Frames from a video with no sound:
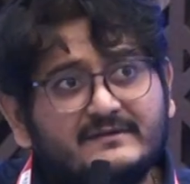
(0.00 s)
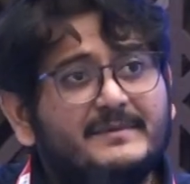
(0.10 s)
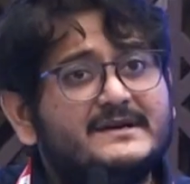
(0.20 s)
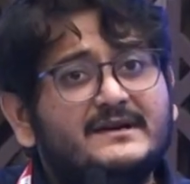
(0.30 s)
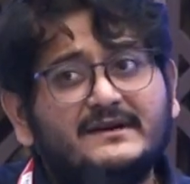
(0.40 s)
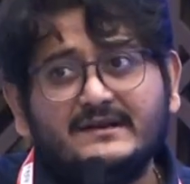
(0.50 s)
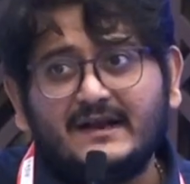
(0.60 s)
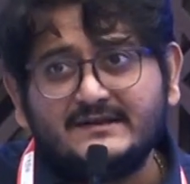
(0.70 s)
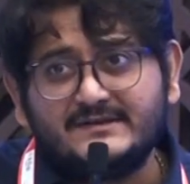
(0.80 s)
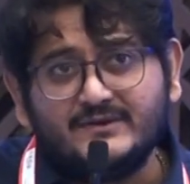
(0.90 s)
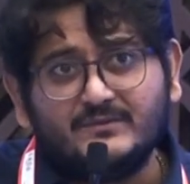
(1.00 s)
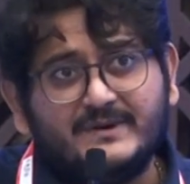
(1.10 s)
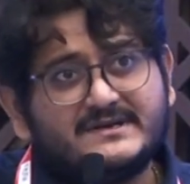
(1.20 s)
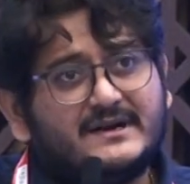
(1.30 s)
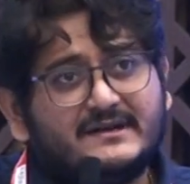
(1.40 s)
the patient is in ICU,
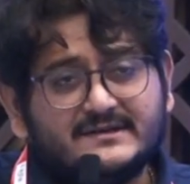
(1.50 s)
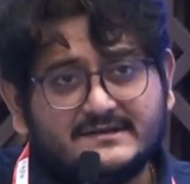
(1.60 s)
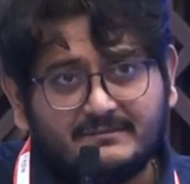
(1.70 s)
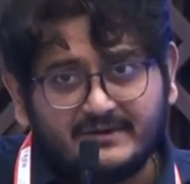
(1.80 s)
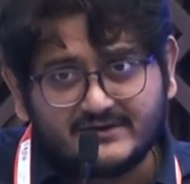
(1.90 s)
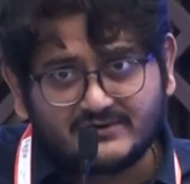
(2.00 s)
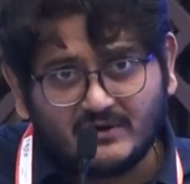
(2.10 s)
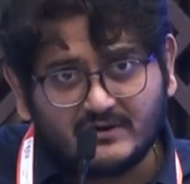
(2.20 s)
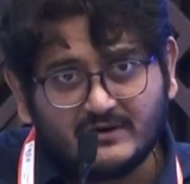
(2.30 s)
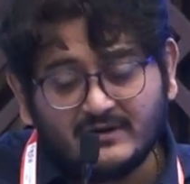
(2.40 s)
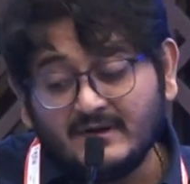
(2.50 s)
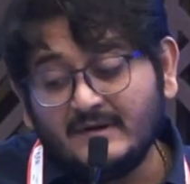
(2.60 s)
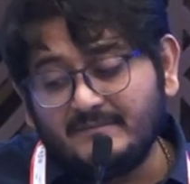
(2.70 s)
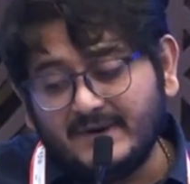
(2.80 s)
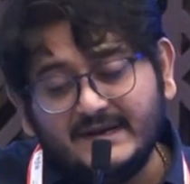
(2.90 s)
patient is in septic shock,
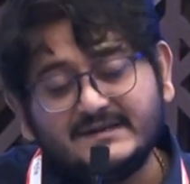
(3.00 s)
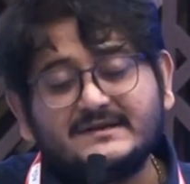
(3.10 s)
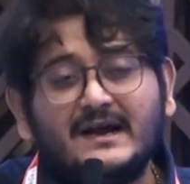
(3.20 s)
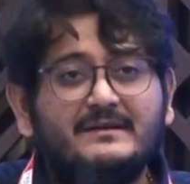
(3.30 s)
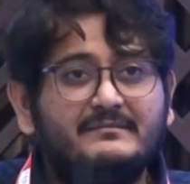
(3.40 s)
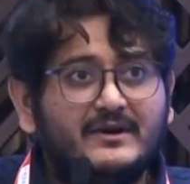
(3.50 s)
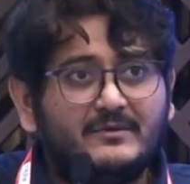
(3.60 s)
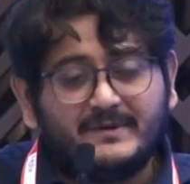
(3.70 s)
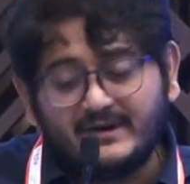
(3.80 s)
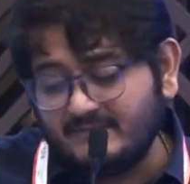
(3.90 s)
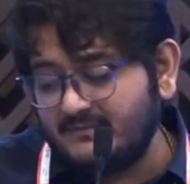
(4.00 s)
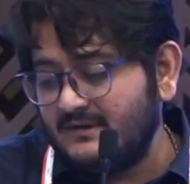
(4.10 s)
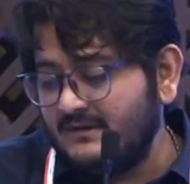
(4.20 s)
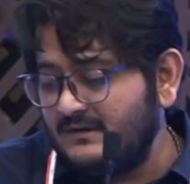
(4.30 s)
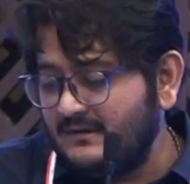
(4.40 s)
please start
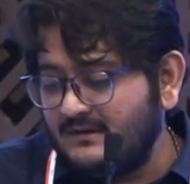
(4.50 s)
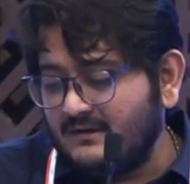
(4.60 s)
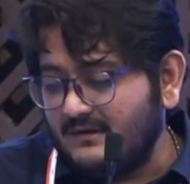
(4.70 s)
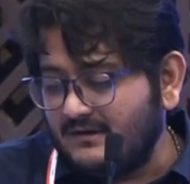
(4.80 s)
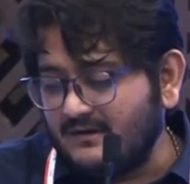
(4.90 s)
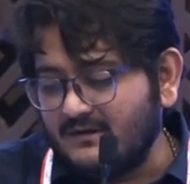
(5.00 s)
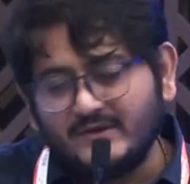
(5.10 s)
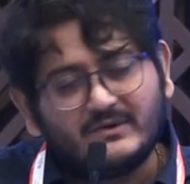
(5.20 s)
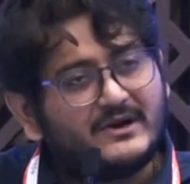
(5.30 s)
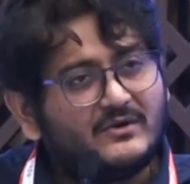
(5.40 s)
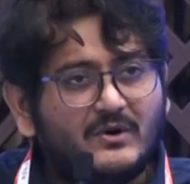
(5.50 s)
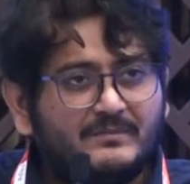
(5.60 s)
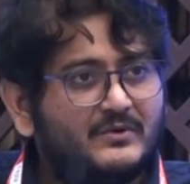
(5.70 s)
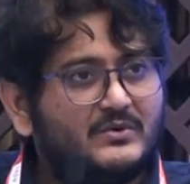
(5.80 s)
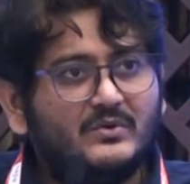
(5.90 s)
meropenem. You can go
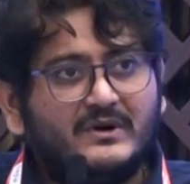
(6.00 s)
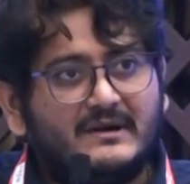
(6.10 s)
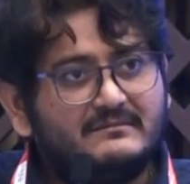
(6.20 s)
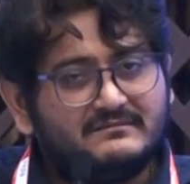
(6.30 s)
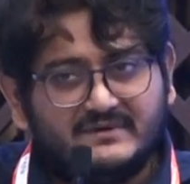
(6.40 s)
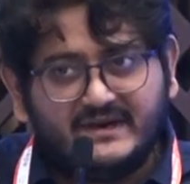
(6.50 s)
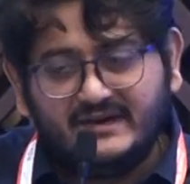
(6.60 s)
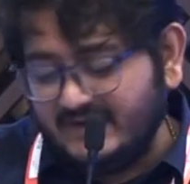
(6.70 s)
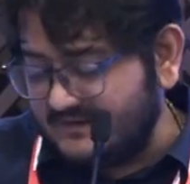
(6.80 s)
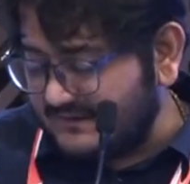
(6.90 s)
up to 2 gram TDS